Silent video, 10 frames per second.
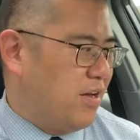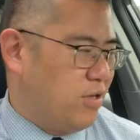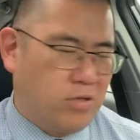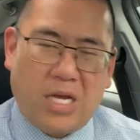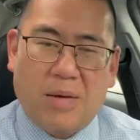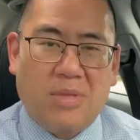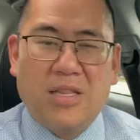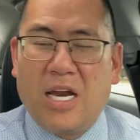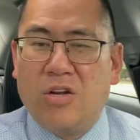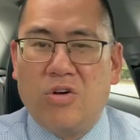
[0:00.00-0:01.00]
you type that,
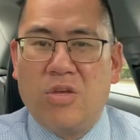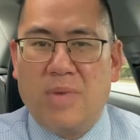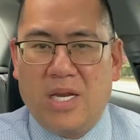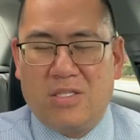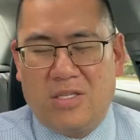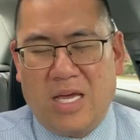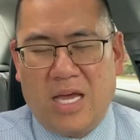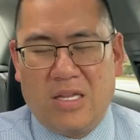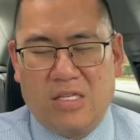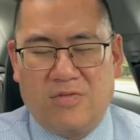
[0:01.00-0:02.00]
then I know you made it to the
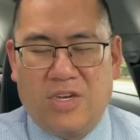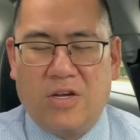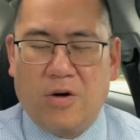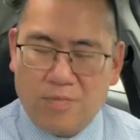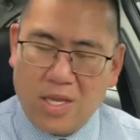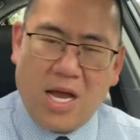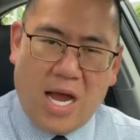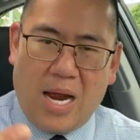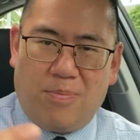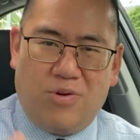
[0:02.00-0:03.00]
end of this video.
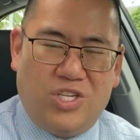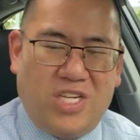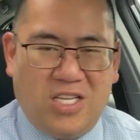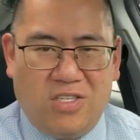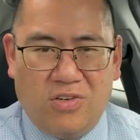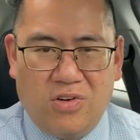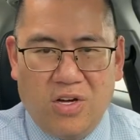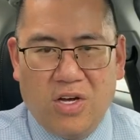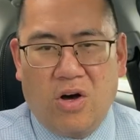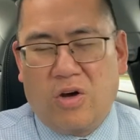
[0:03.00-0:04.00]
I appreciate you.
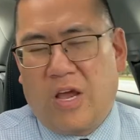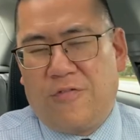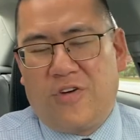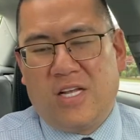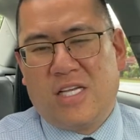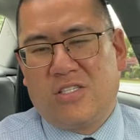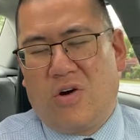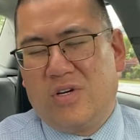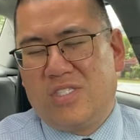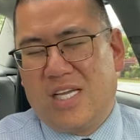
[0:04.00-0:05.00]
Okay, friends, as
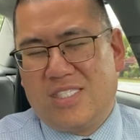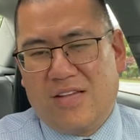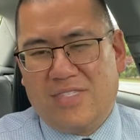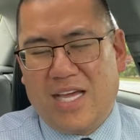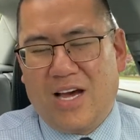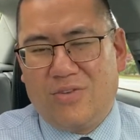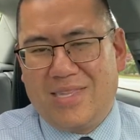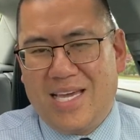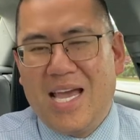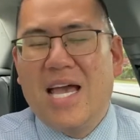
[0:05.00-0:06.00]
always, stay safe, stay
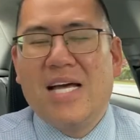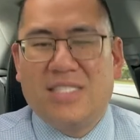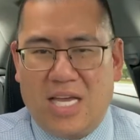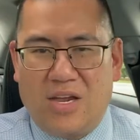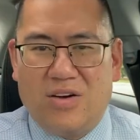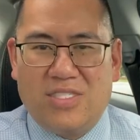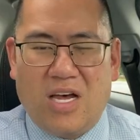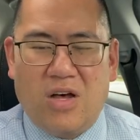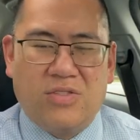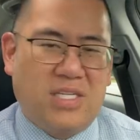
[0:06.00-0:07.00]
healthy, take care of
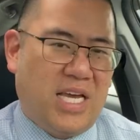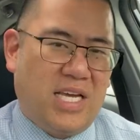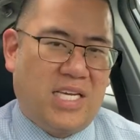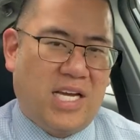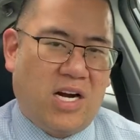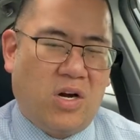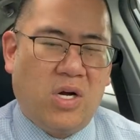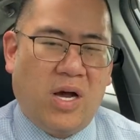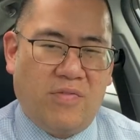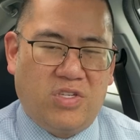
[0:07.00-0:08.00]
yourselves, and take care
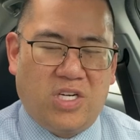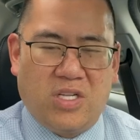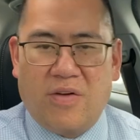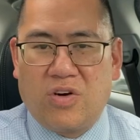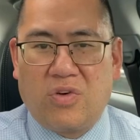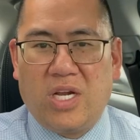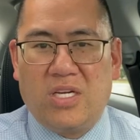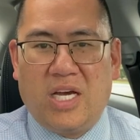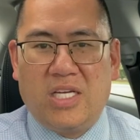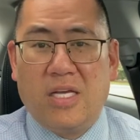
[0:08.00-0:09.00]
of each other. Have a great
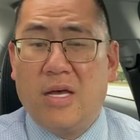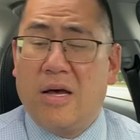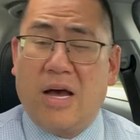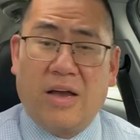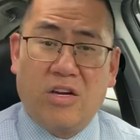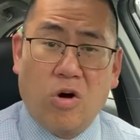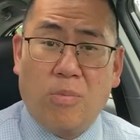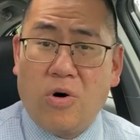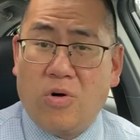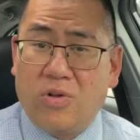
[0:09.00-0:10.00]
night. I'm going to go
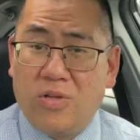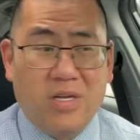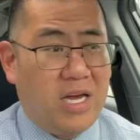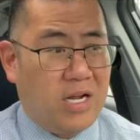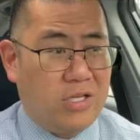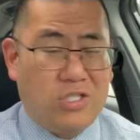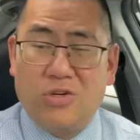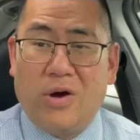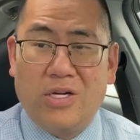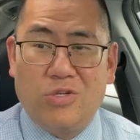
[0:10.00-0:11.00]
bowl, and I'll let you
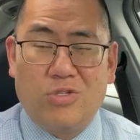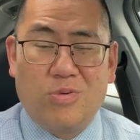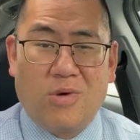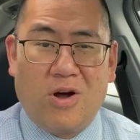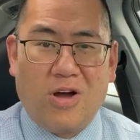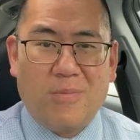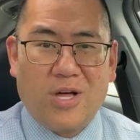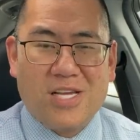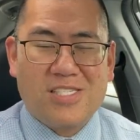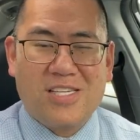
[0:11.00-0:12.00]
know how I do tomorrow. God
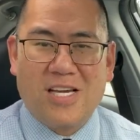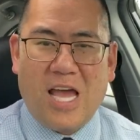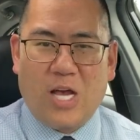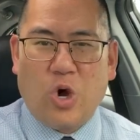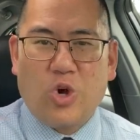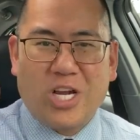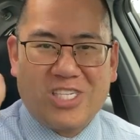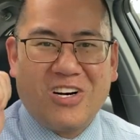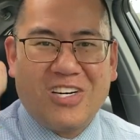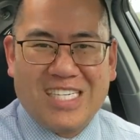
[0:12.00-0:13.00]
bless, and go Canucks go.